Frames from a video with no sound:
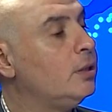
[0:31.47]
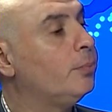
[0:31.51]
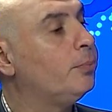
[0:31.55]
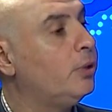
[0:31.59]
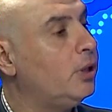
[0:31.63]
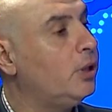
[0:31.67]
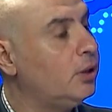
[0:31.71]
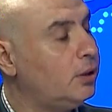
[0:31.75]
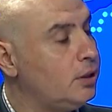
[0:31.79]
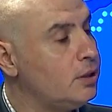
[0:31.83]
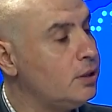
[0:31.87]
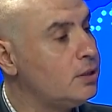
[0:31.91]
the
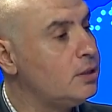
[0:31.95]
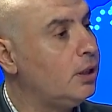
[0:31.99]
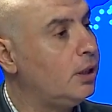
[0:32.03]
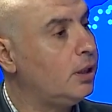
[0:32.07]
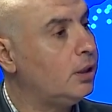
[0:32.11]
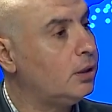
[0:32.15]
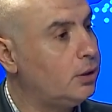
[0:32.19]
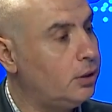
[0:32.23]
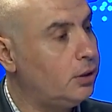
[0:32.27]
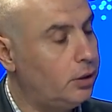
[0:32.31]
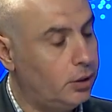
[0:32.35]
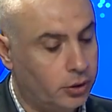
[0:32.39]
parties
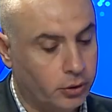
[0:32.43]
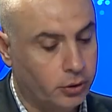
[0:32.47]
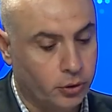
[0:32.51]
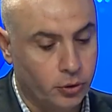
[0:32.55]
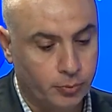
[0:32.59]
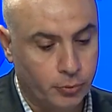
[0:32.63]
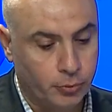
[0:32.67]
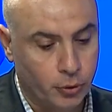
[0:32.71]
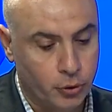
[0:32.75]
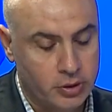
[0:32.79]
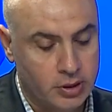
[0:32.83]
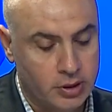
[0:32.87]
that
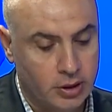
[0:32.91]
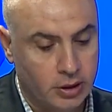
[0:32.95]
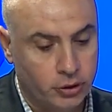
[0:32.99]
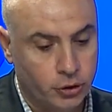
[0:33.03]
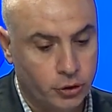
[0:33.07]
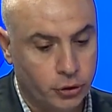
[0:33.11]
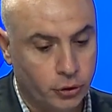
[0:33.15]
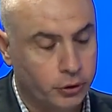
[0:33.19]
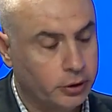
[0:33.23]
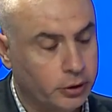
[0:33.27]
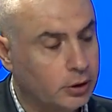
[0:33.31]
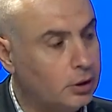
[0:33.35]
composed the
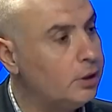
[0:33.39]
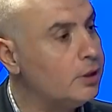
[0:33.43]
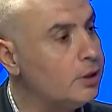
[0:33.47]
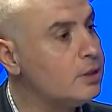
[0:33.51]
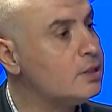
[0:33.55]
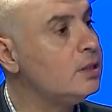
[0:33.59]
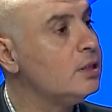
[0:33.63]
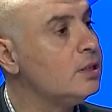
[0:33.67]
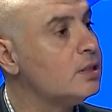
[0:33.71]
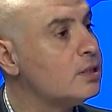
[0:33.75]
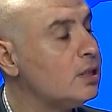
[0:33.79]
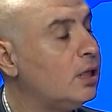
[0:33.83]
joint
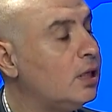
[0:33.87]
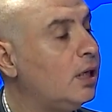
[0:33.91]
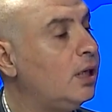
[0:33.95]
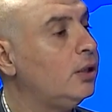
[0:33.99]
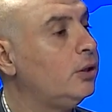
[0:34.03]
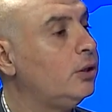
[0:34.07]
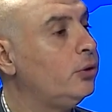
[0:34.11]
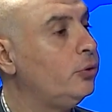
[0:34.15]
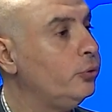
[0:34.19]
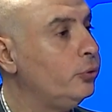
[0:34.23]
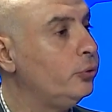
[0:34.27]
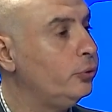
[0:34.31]
list
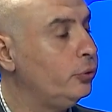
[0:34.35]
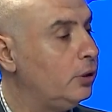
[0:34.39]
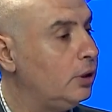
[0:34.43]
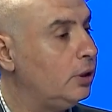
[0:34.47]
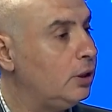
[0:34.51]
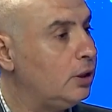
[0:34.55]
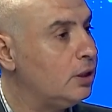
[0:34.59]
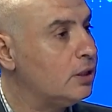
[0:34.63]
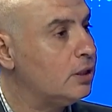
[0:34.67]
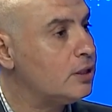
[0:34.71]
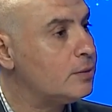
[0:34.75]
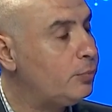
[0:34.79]
decide
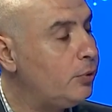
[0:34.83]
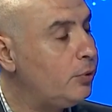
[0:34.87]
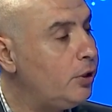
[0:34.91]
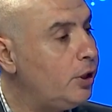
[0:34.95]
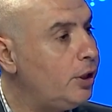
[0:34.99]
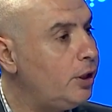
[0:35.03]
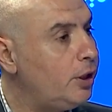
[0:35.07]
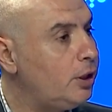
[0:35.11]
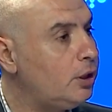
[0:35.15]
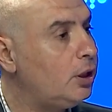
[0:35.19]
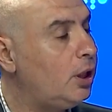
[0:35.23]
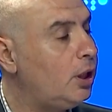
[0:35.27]
to
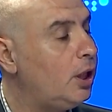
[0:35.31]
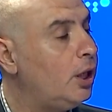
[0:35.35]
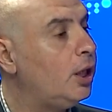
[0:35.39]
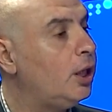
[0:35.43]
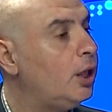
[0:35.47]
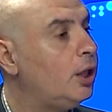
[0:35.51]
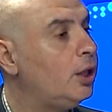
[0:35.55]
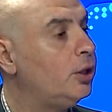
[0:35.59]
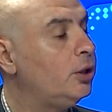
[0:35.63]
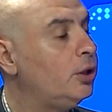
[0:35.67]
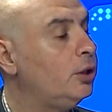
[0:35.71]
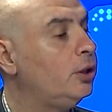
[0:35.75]
split,
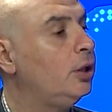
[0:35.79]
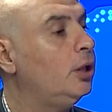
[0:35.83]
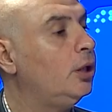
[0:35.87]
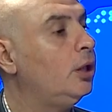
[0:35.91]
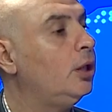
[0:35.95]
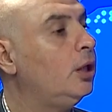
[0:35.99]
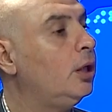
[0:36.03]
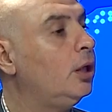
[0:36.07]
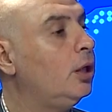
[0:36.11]
and